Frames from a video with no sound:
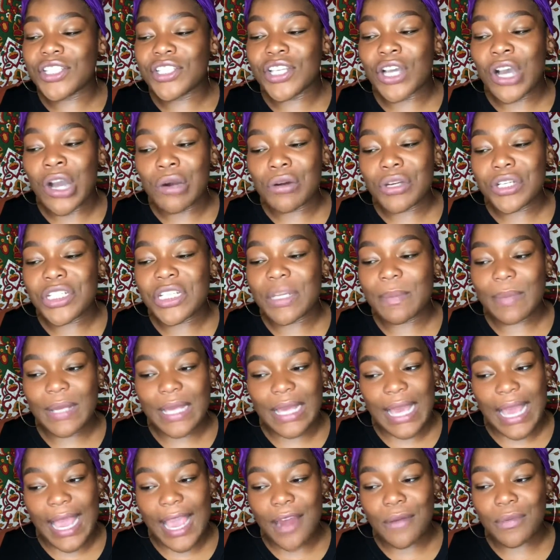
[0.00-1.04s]
to ownership
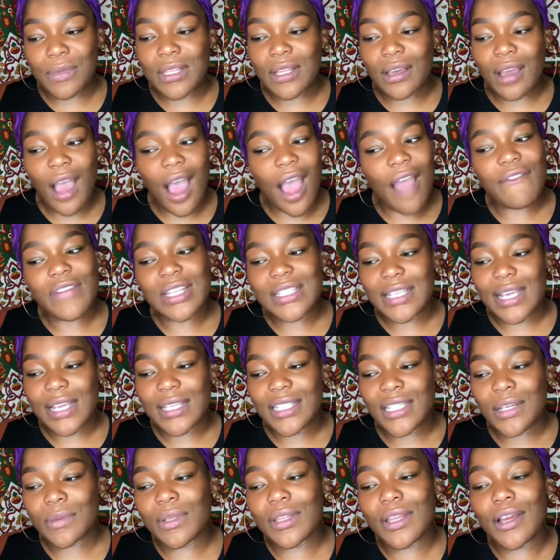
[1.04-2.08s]
began with a
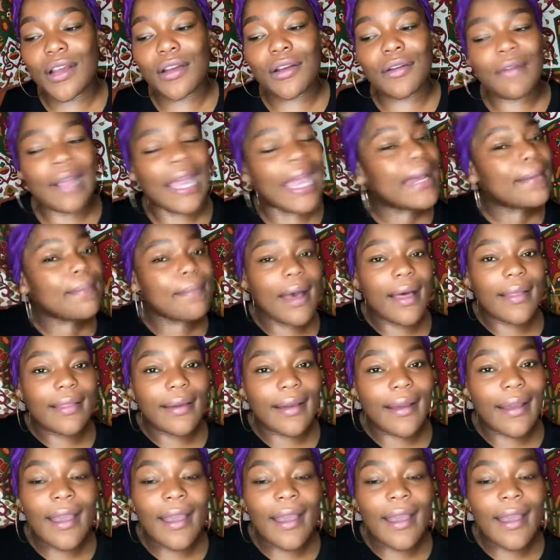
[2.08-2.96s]
conversation with her grandmother,